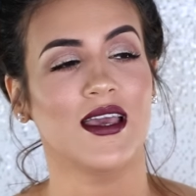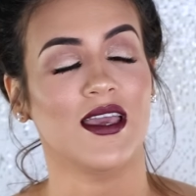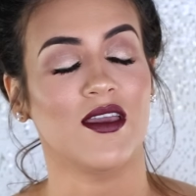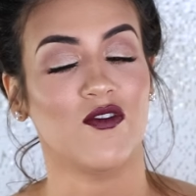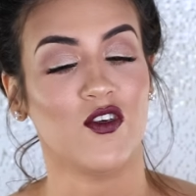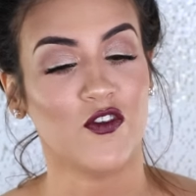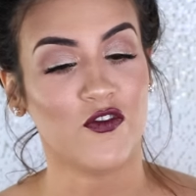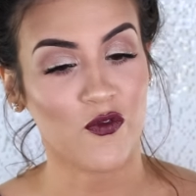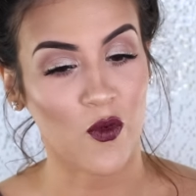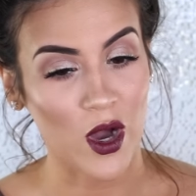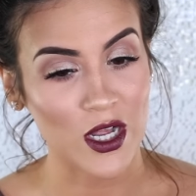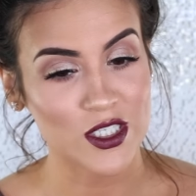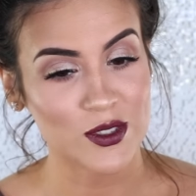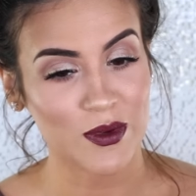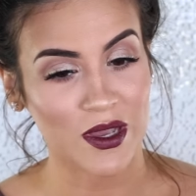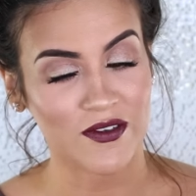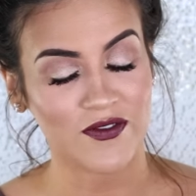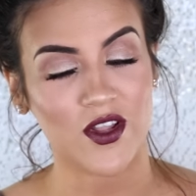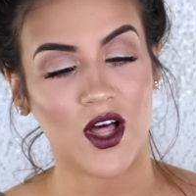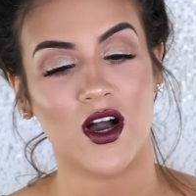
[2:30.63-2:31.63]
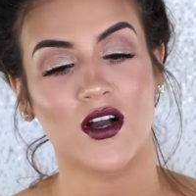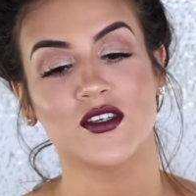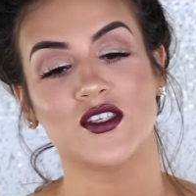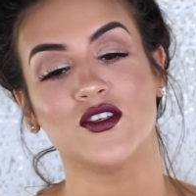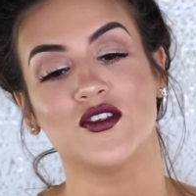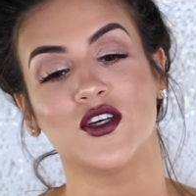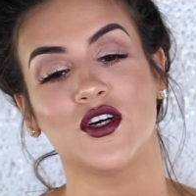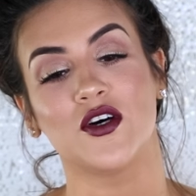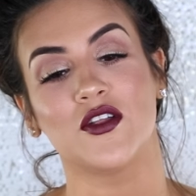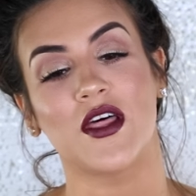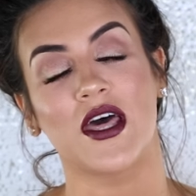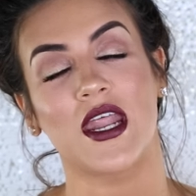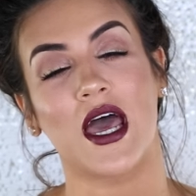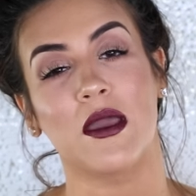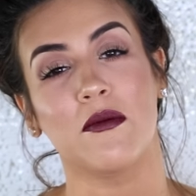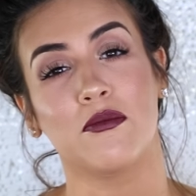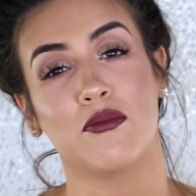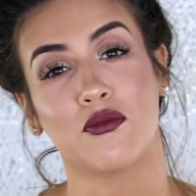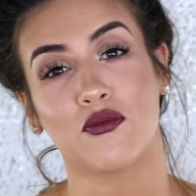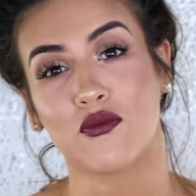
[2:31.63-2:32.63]
If you've watched my vlogs, you know that
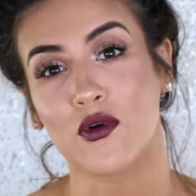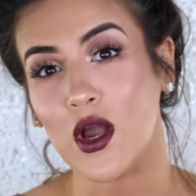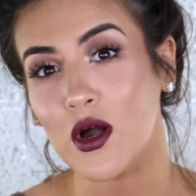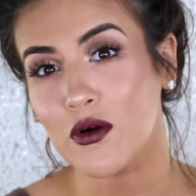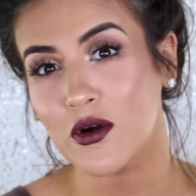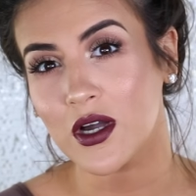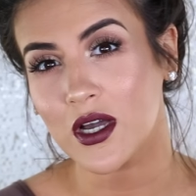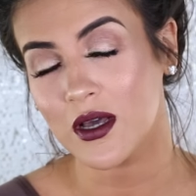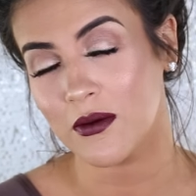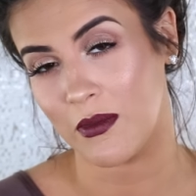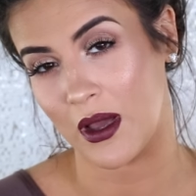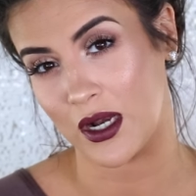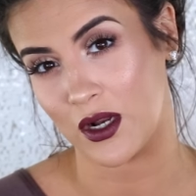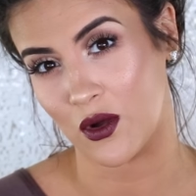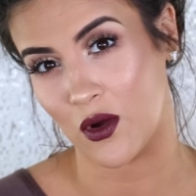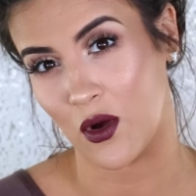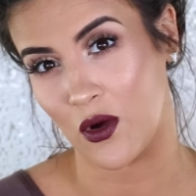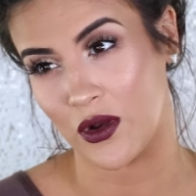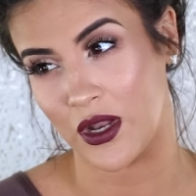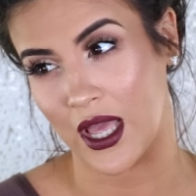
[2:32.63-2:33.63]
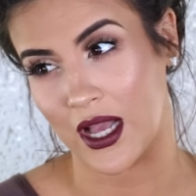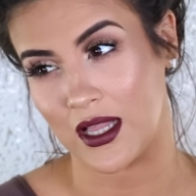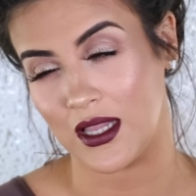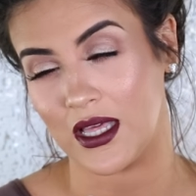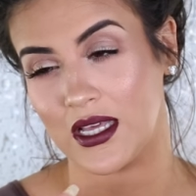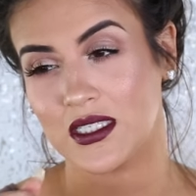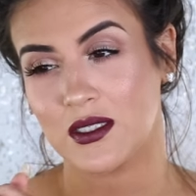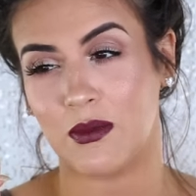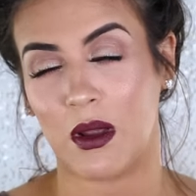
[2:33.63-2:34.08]
I broke my Nicole necklace.